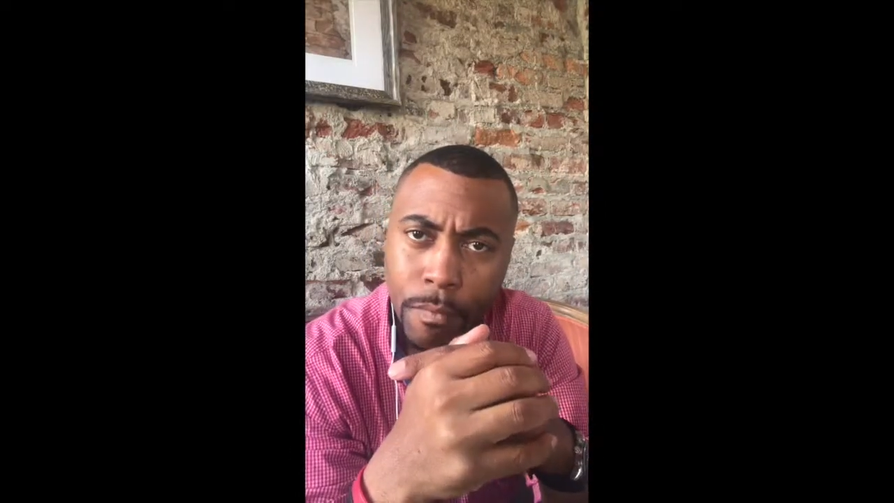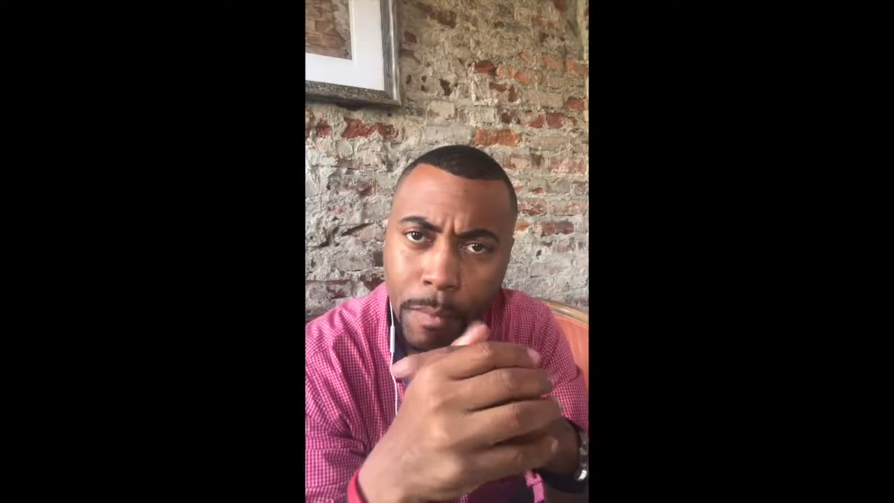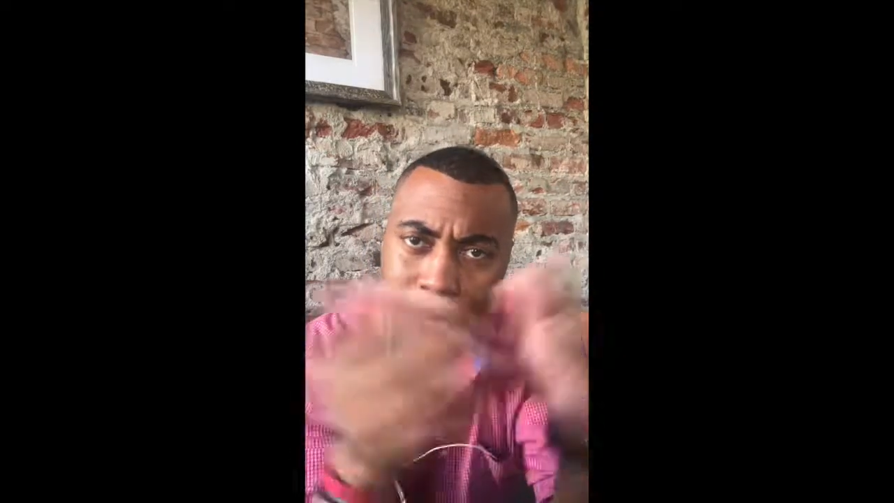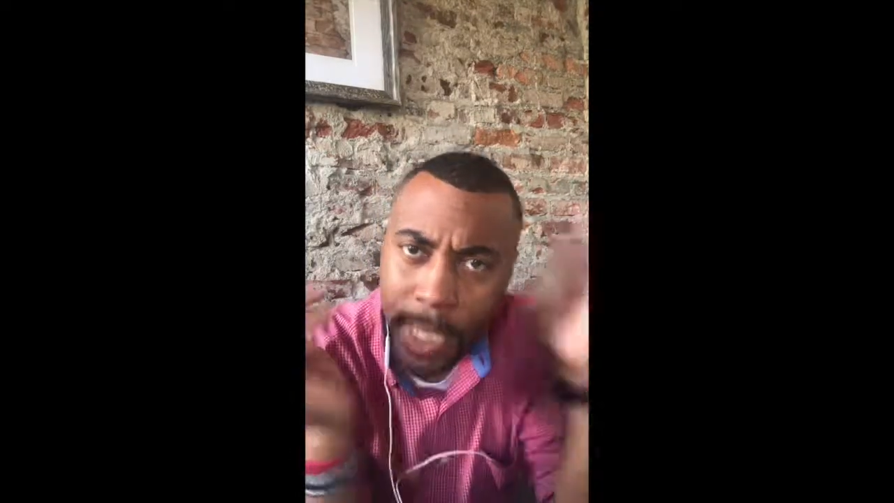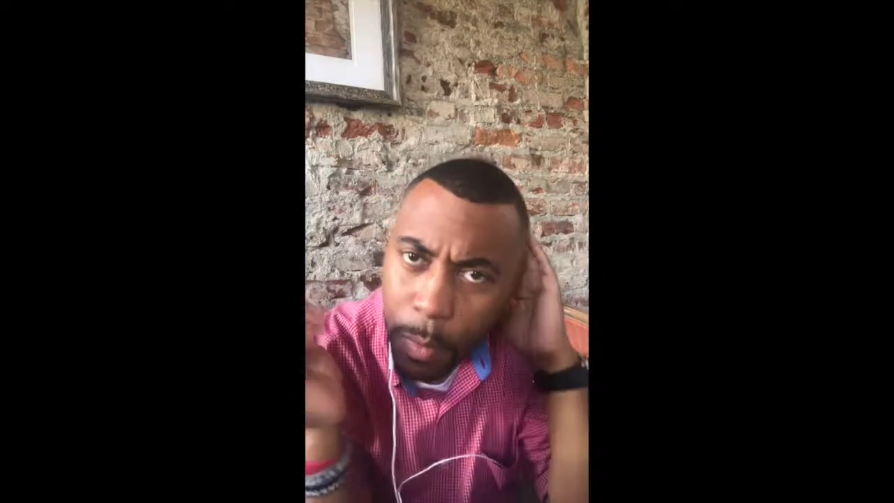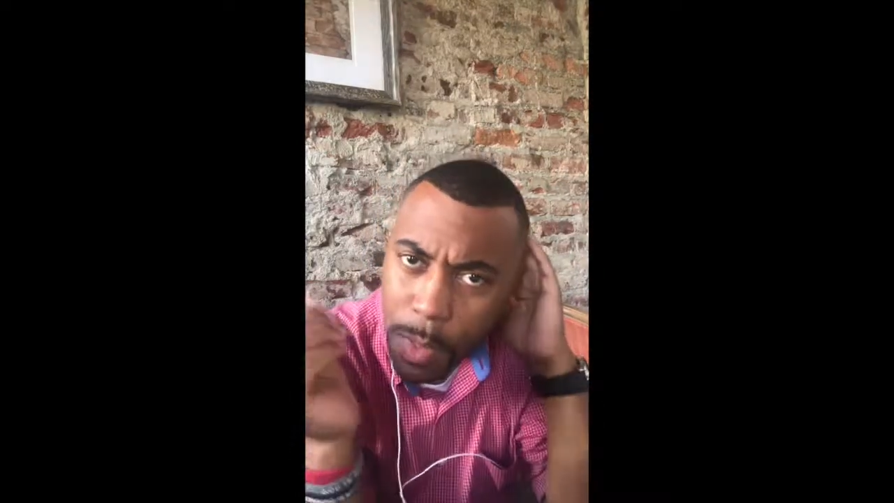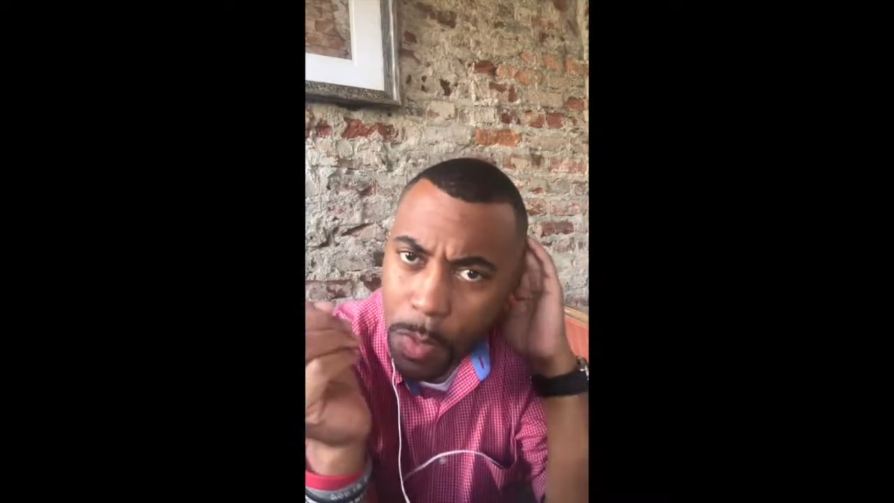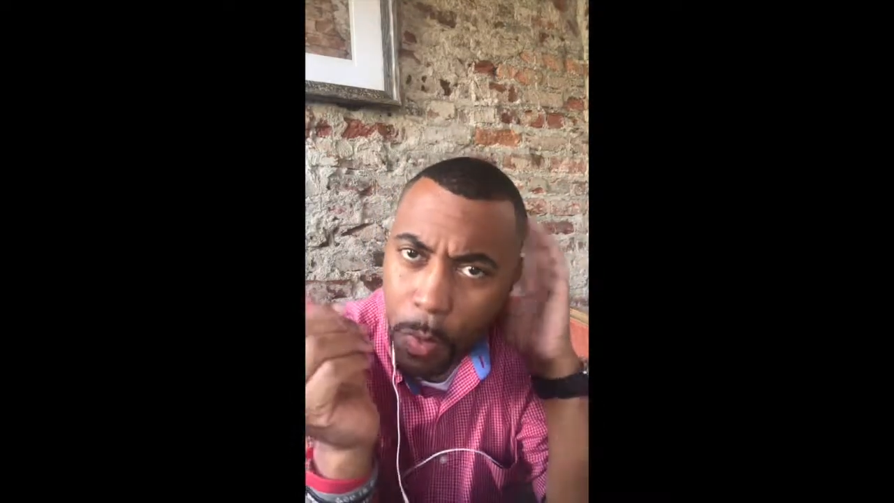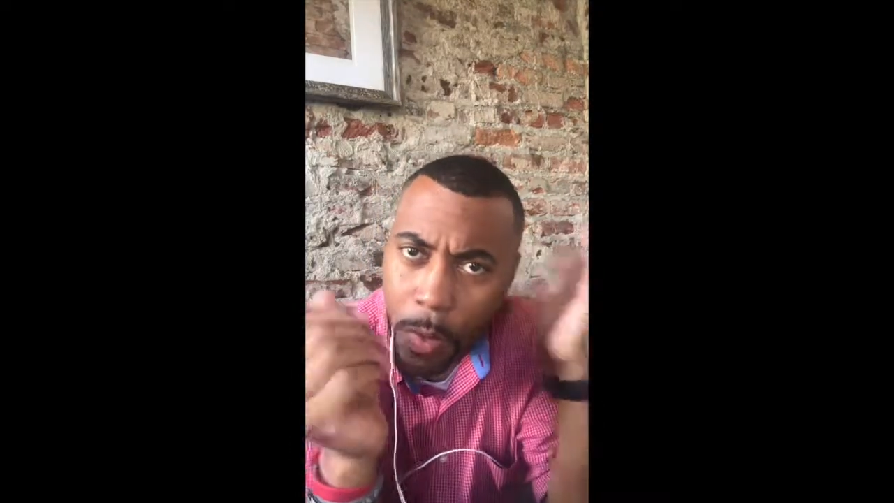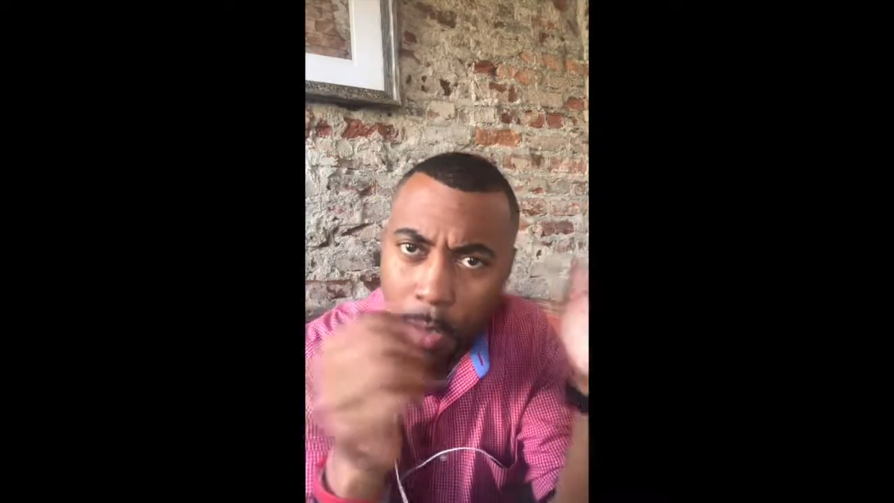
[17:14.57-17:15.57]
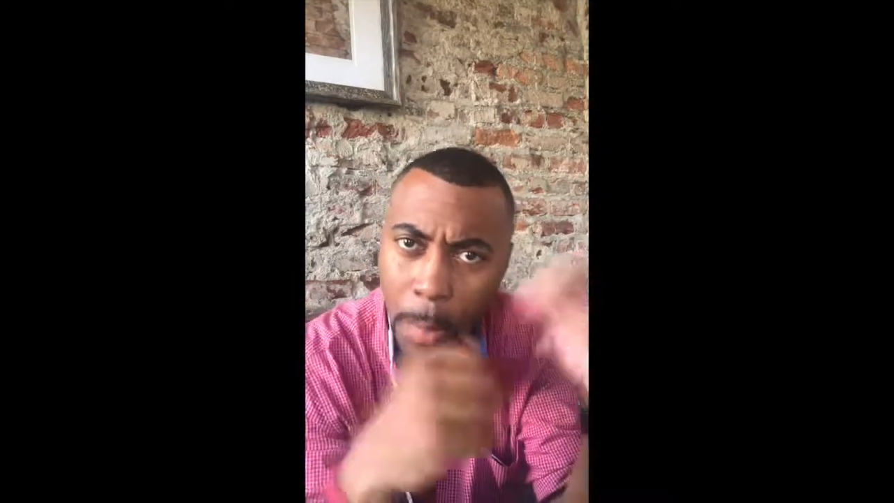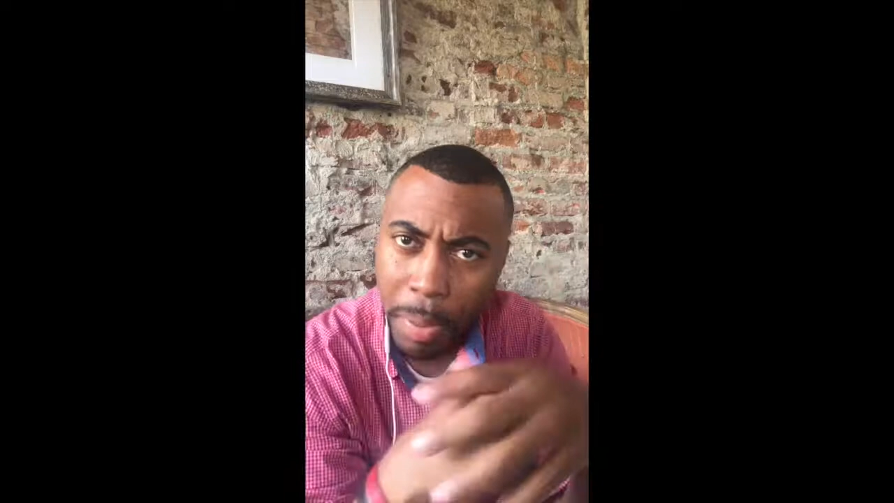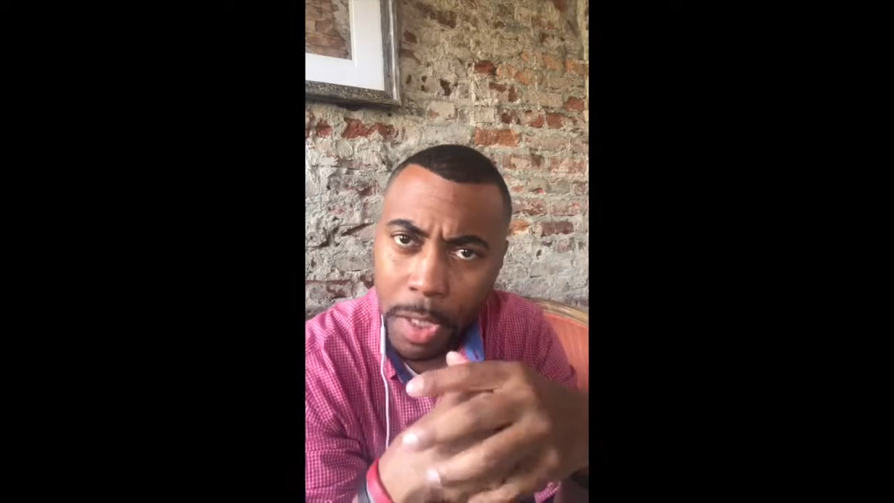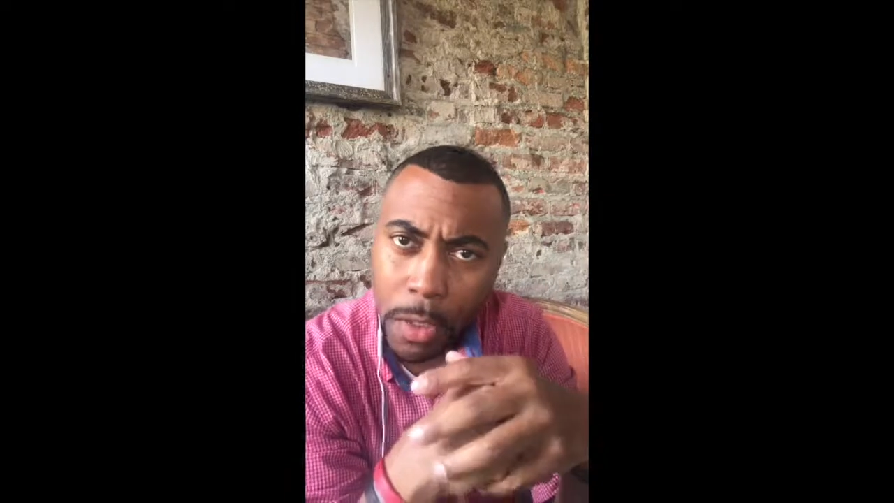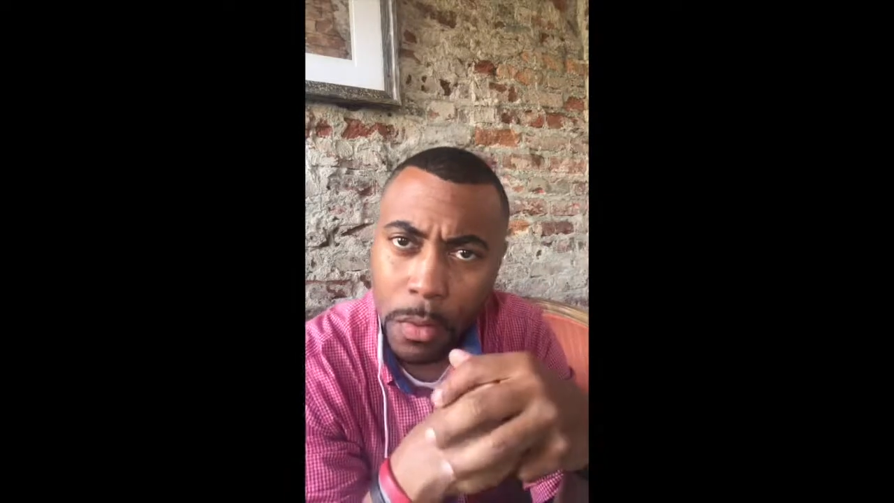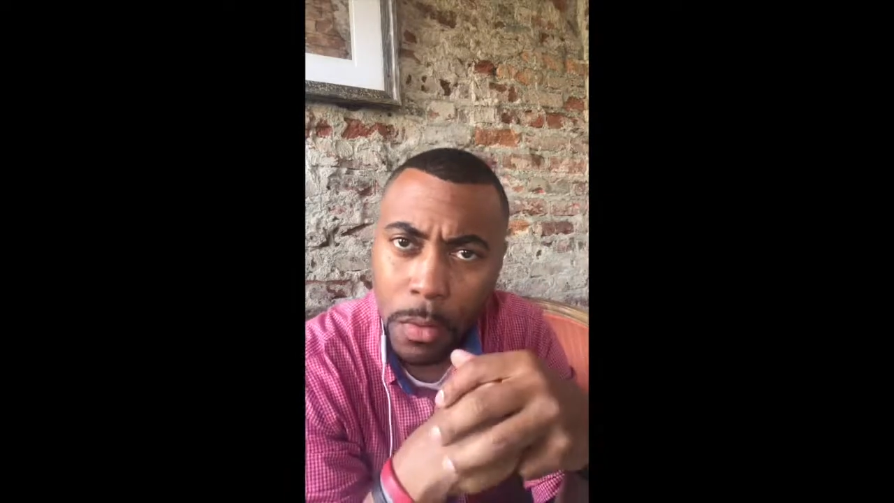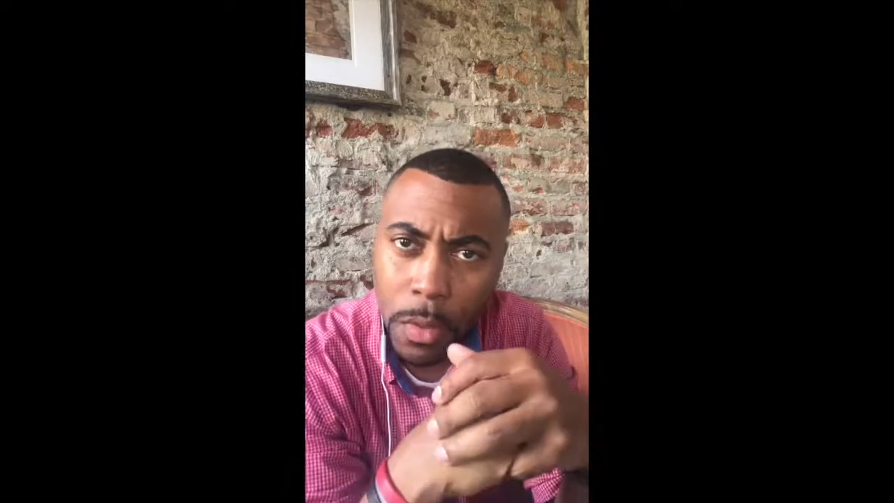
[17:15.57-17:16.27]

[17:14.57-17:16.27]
My head was on a pillow.